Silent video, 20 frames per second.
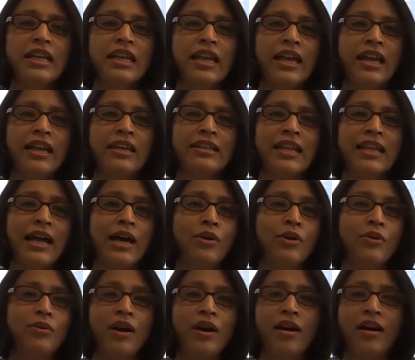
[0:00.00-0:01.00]
and
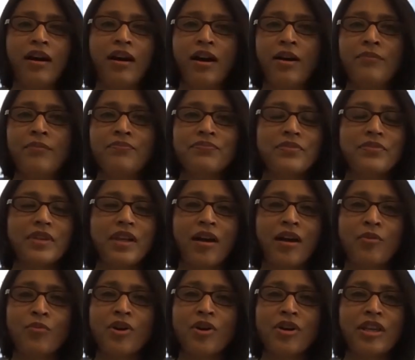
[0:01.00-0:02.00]
now um,
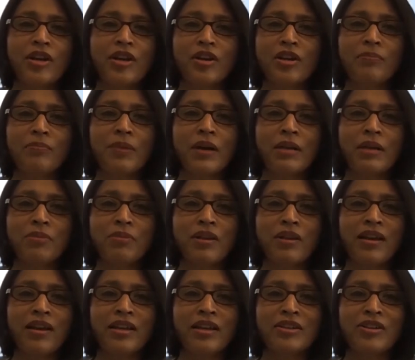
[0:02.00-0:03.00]
are working on a
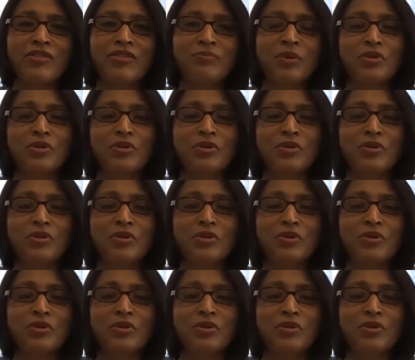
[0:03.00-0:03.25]
pipeline of